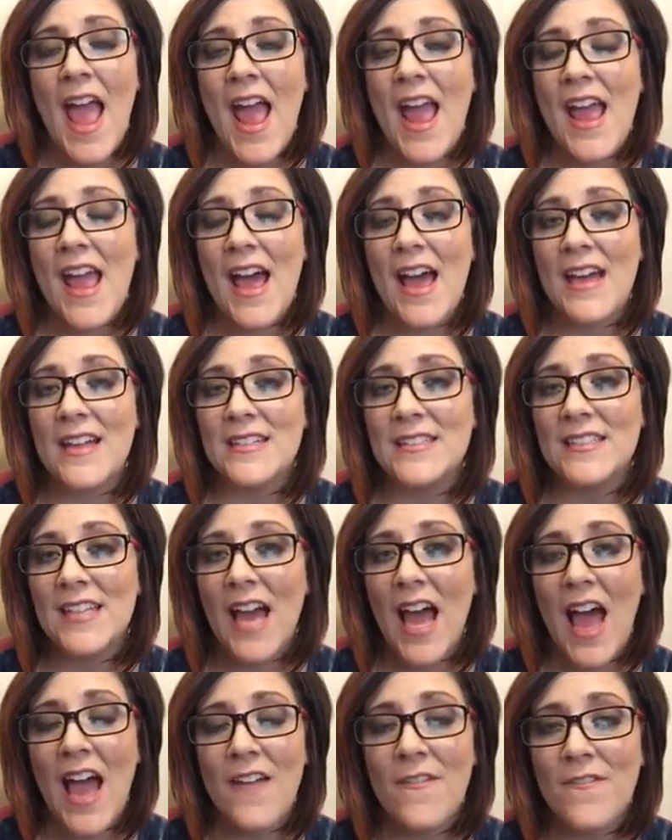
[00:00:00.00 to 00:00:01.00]
And
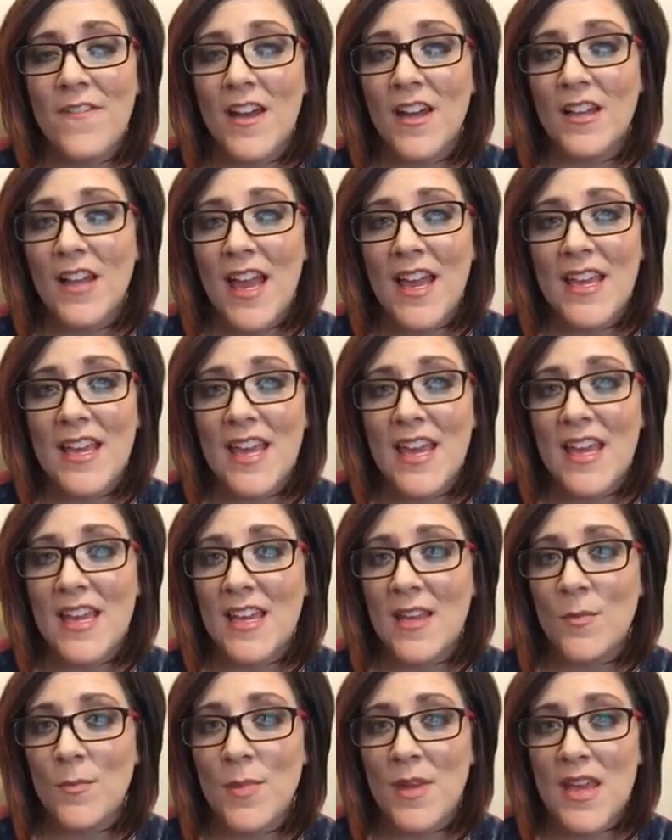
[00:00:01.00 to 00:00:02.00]
I feel like it
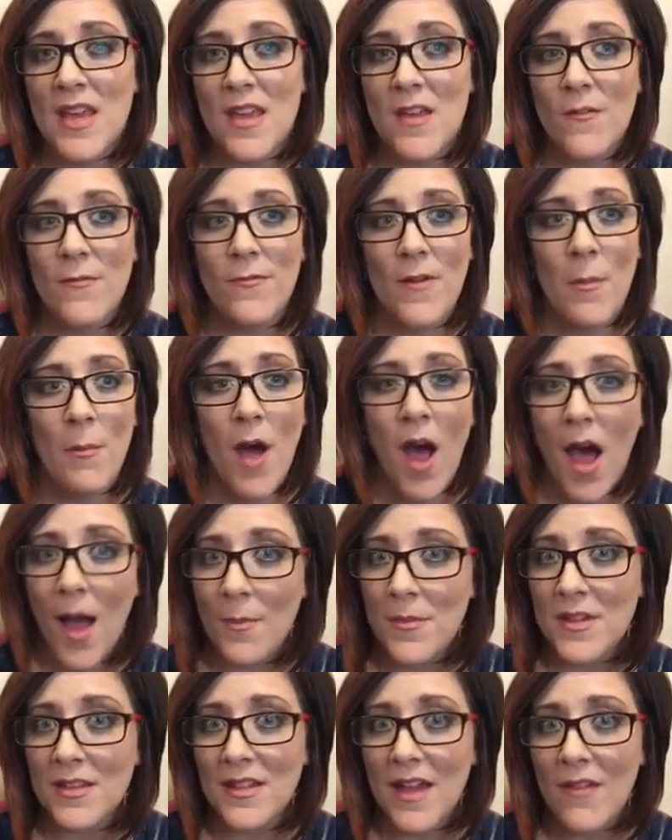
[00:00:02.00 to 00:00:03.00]
can be from
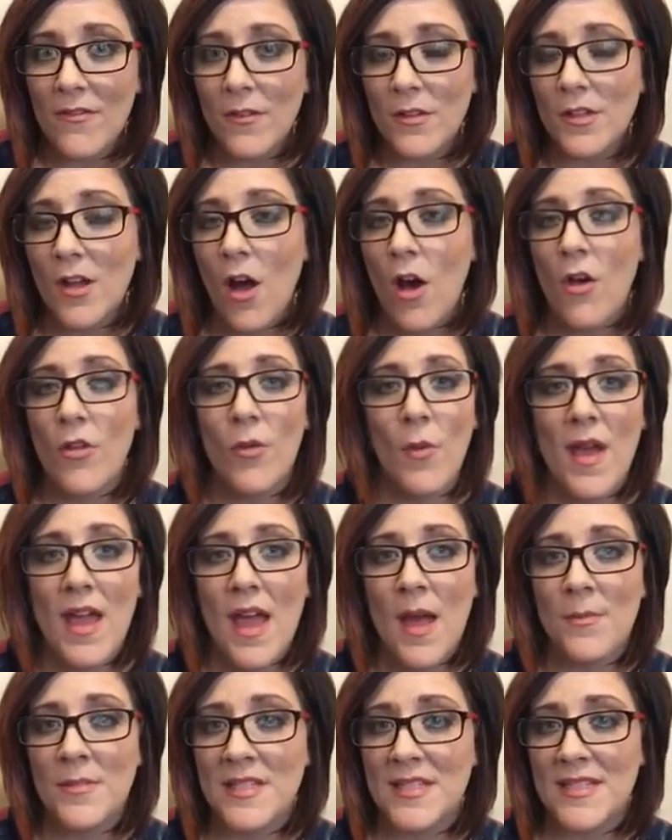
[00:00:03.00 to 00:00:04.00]
hobby level all the
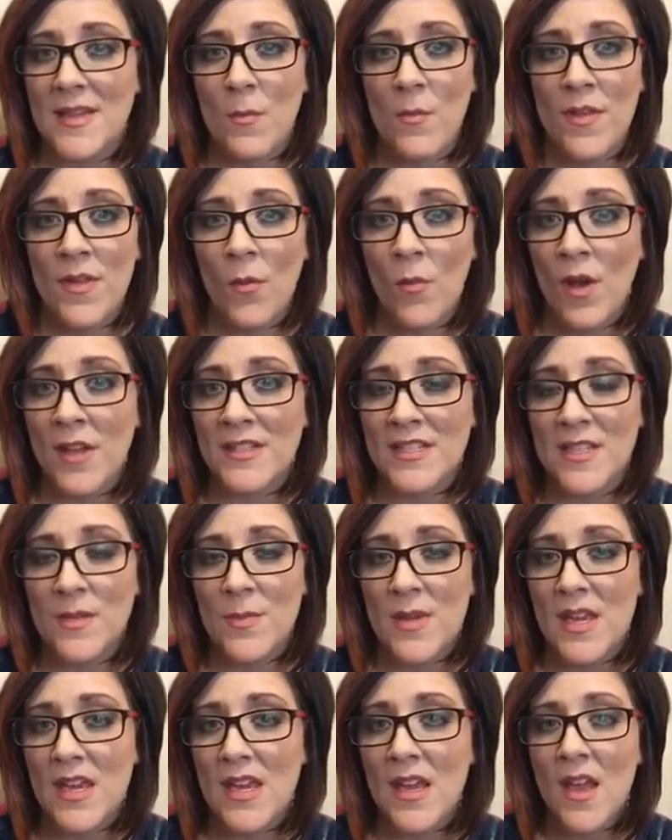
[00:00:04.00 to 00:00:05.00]
way up to someone that wants to
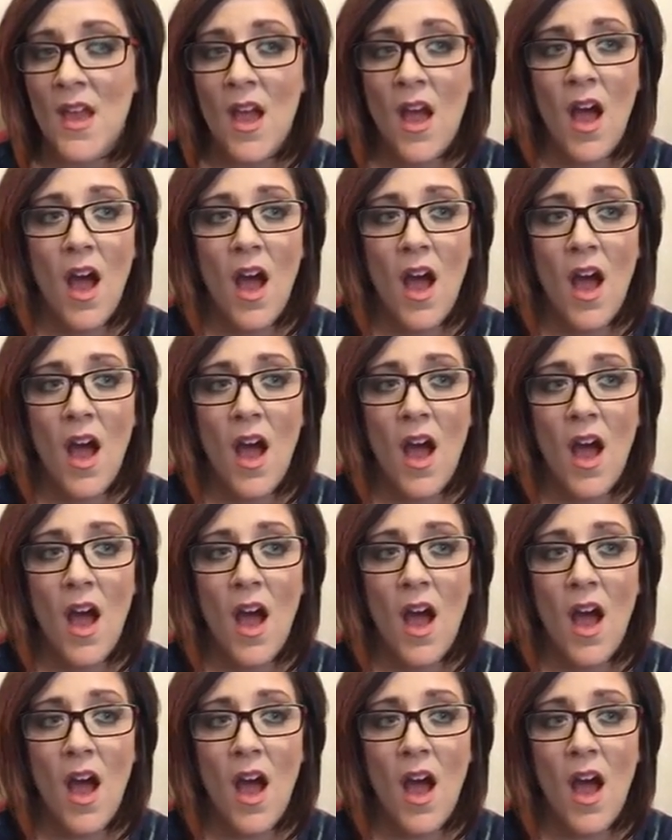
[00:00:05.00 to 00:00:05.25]
be